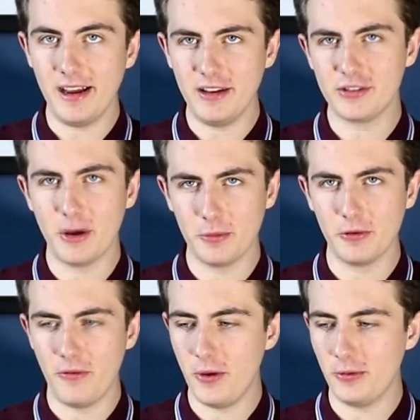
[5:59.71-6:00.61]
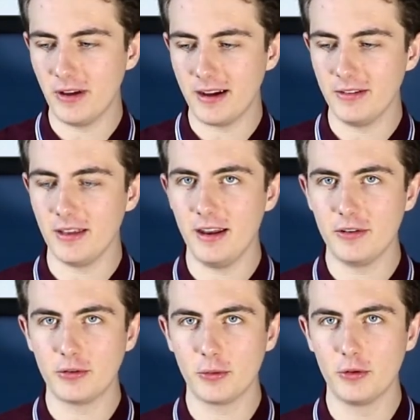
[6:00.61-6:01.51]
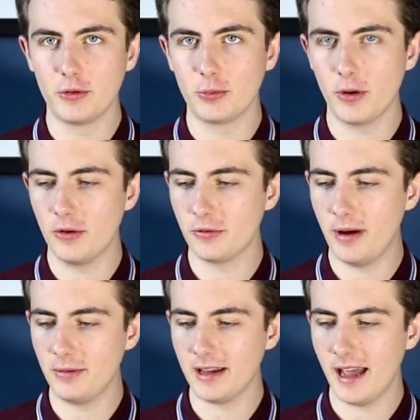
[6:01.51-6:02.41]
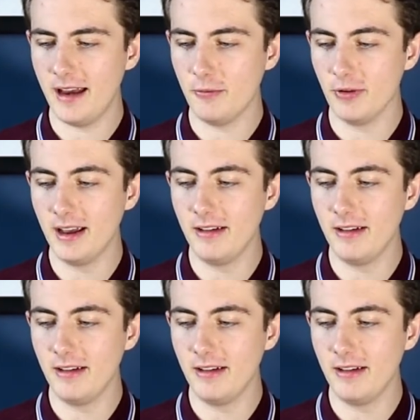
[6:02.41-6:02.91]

it stops for a few seconds, then it swirls around again, really,